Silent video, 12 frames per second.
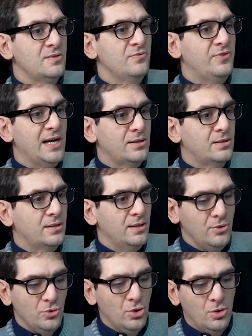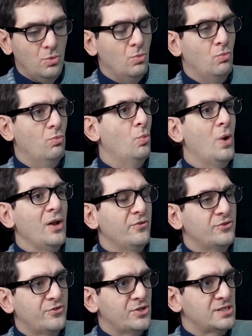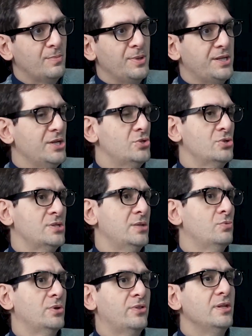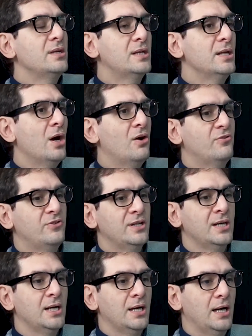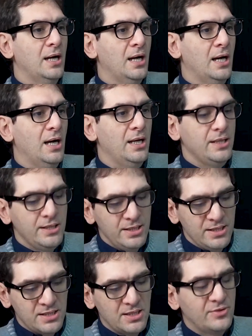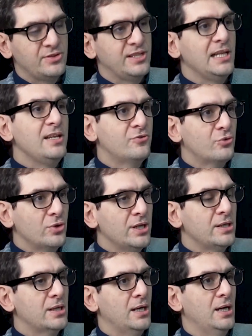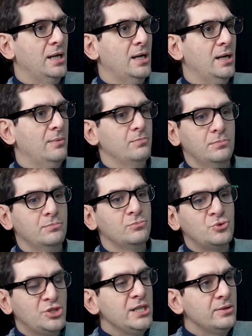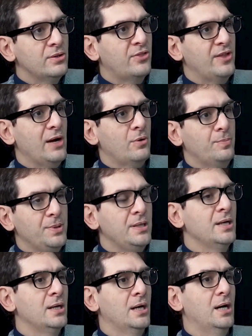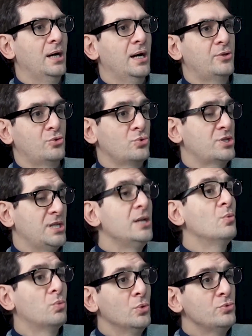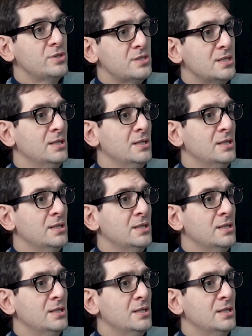In fact, one of the first applications that we're thinking of is delivering gene therapy to skin wounds